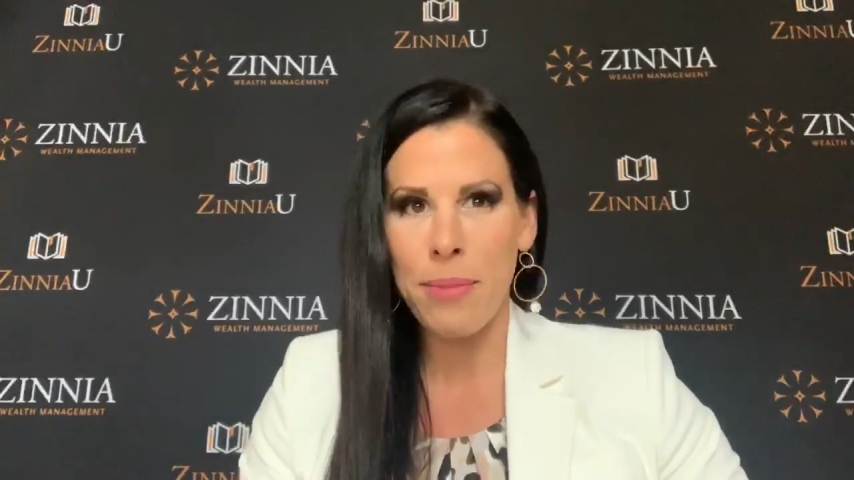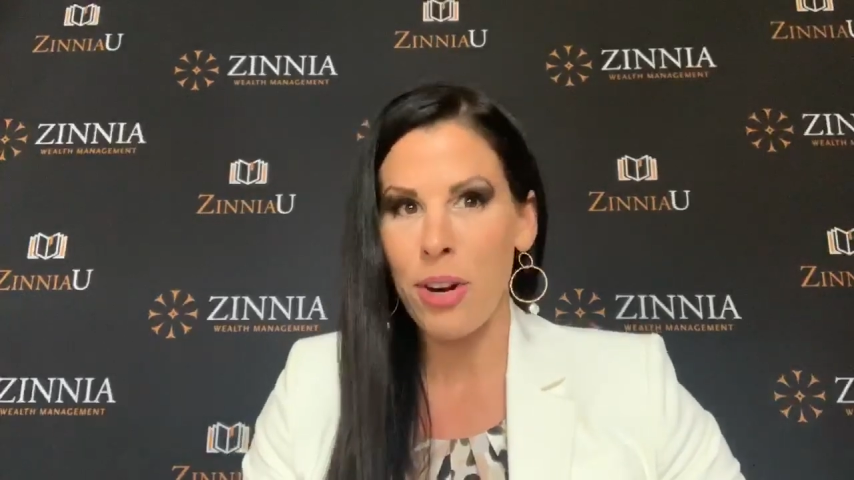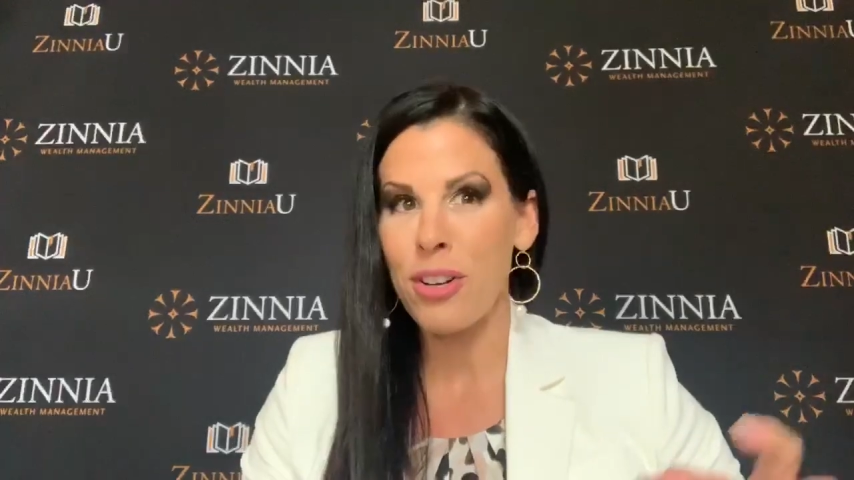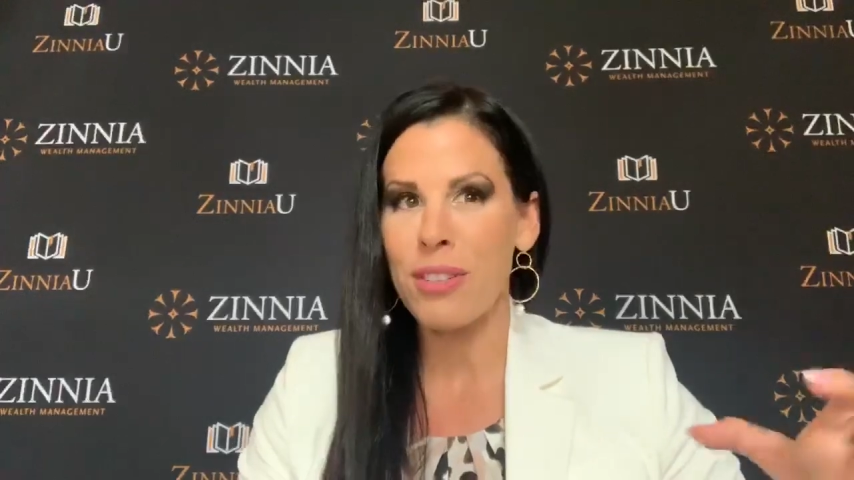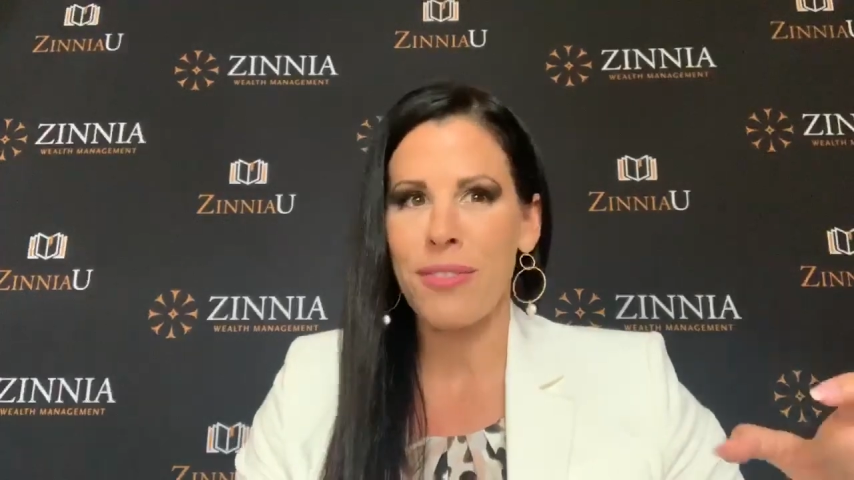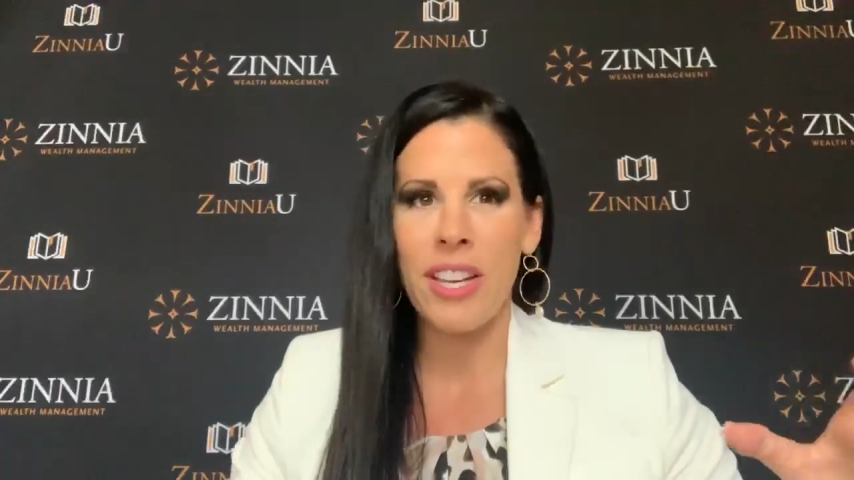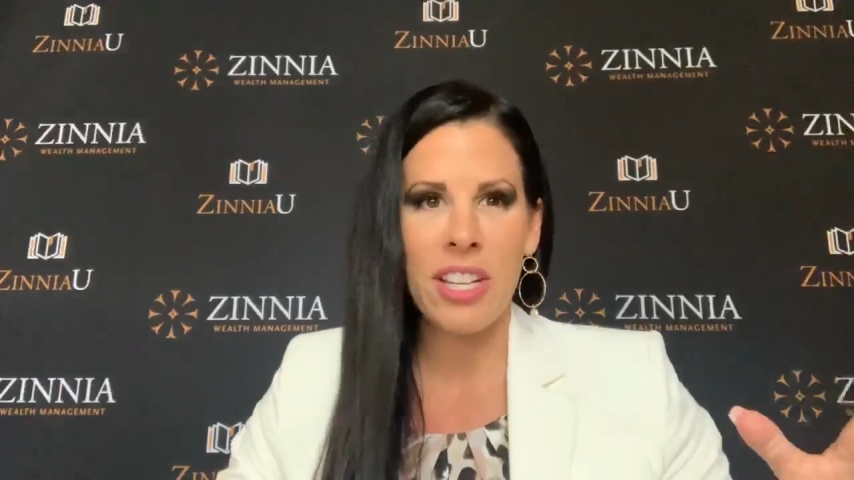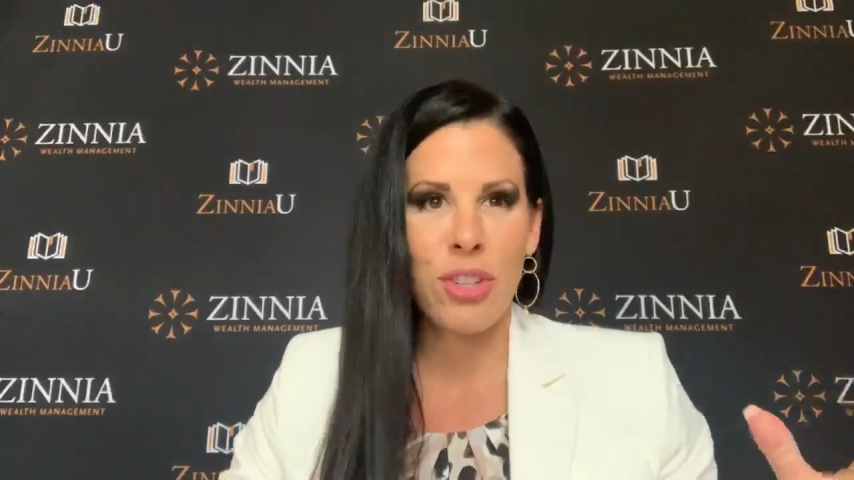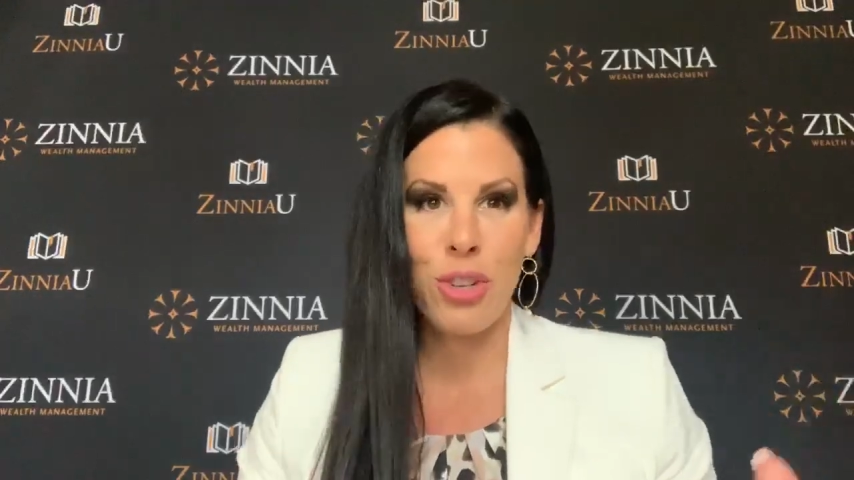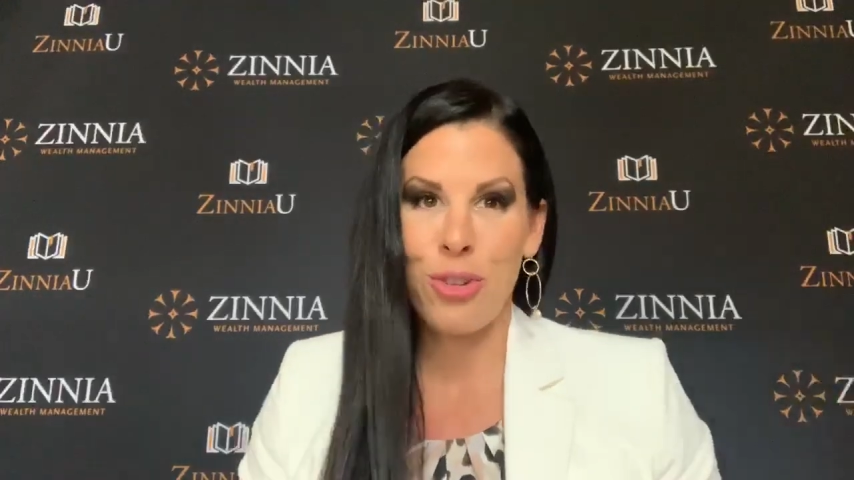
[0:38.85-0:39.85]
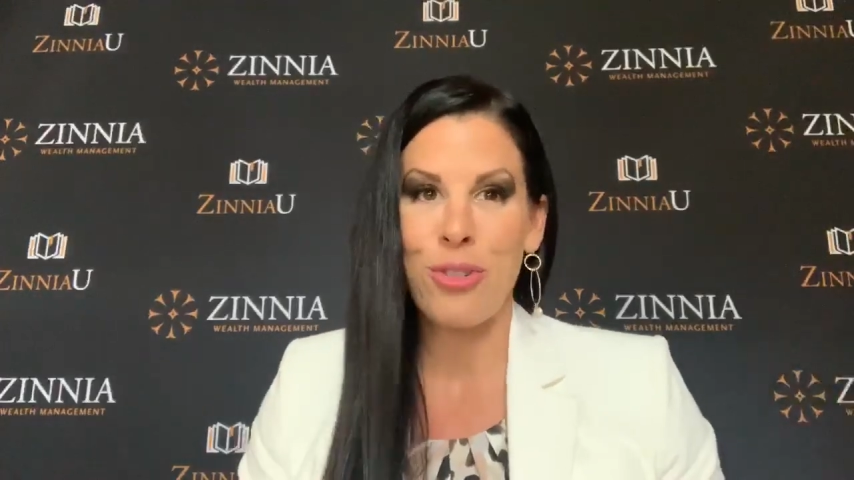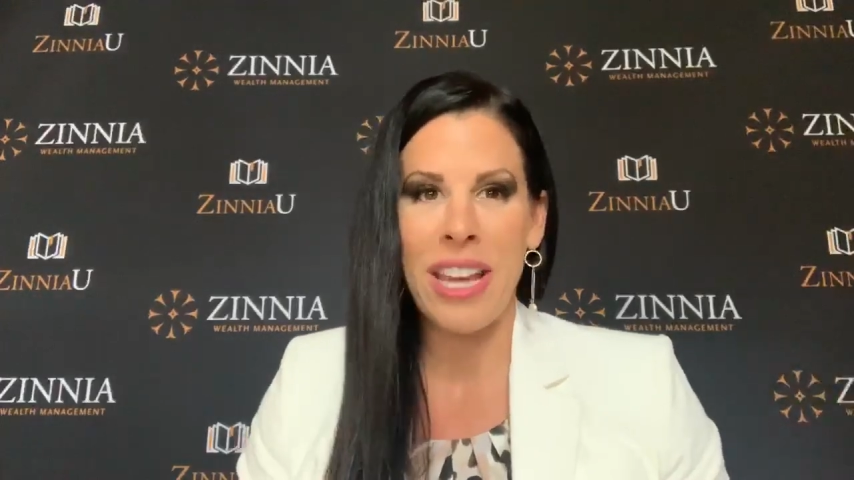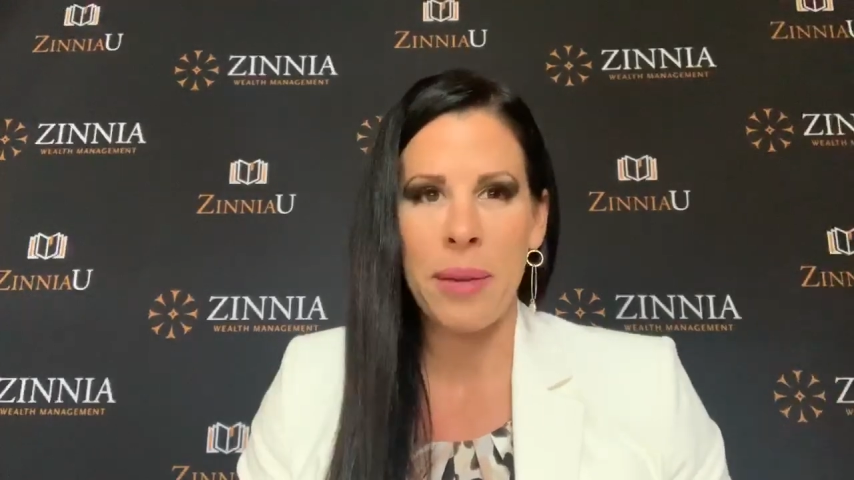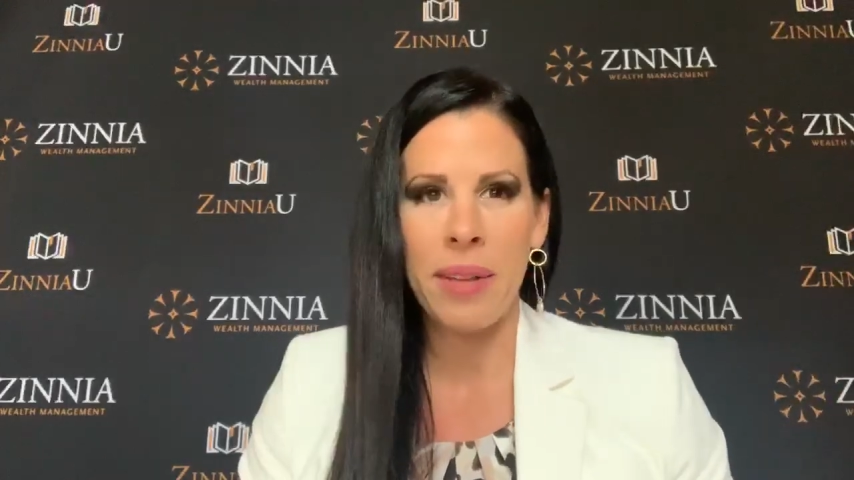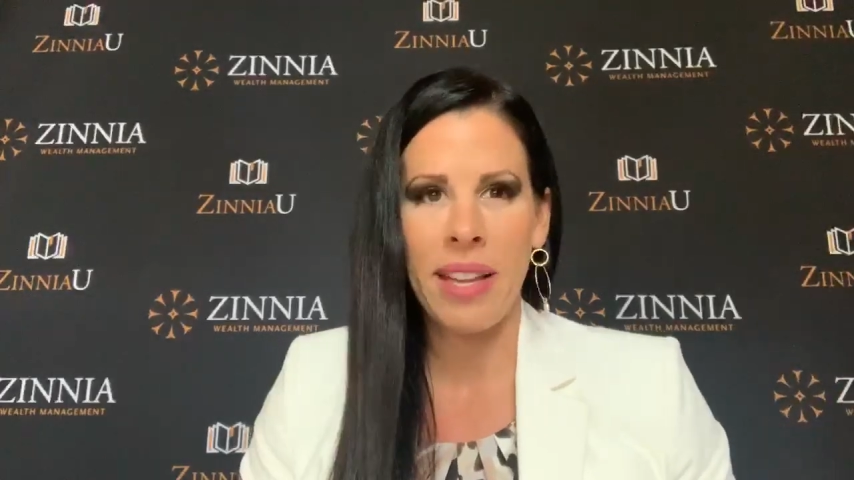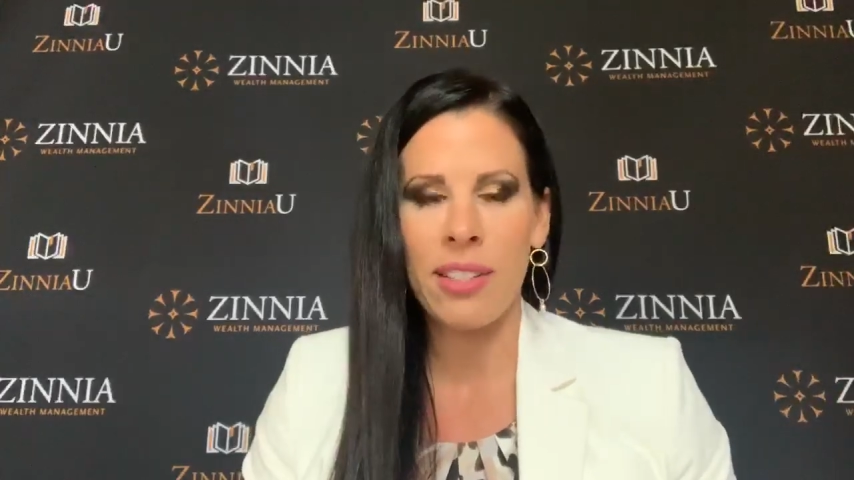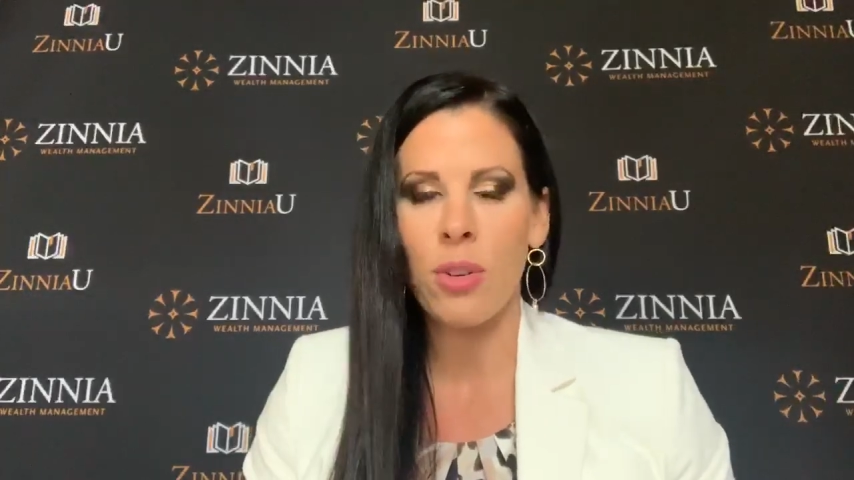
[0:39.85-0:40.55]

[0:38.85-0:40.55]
birds, fish, you name it.